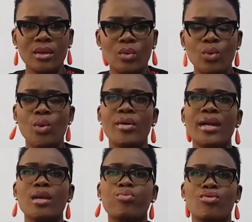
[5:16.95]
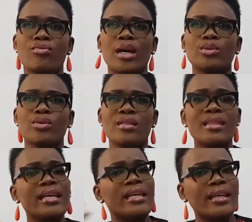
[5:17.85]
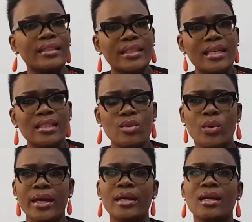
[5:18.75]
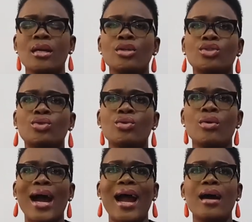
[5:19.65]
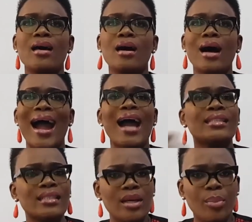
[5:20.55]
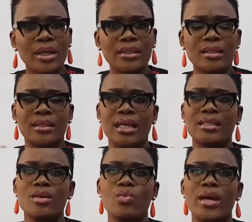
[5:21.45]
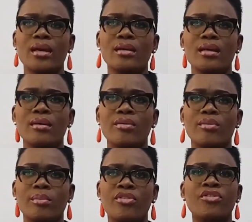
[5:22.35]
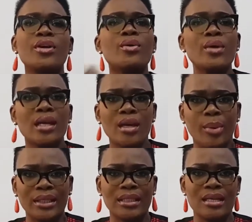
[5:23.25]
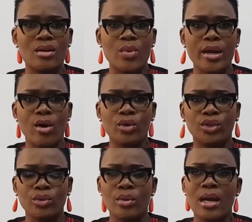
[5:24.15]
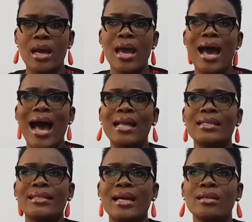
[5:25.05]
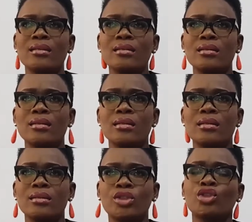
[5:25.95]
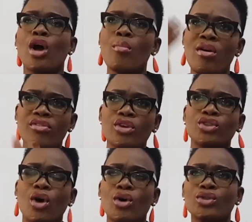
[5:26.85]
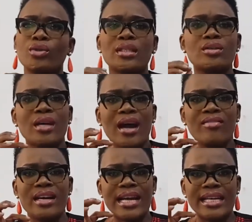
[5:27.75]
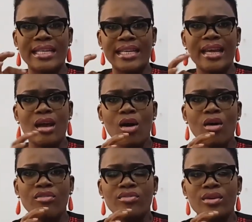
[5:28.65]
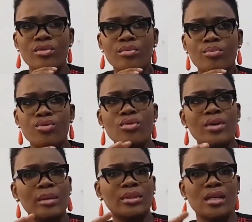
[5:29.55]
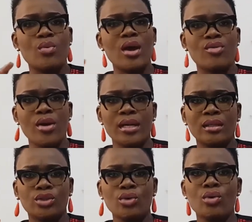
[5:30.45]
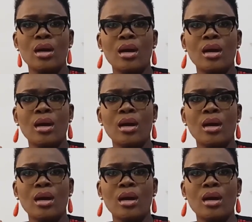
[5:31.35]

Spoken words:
We were already programmed to think in a certain way, to act in a certain way, feel in a particular way also. And then some of us also did not have an idea of the programs that we're running. So